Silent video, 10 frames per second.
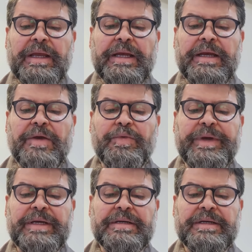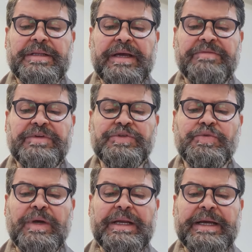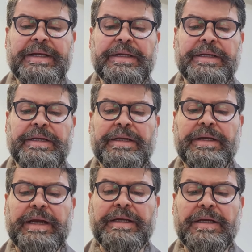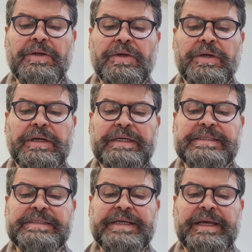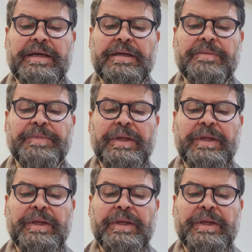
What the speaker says: were the visual and analog scale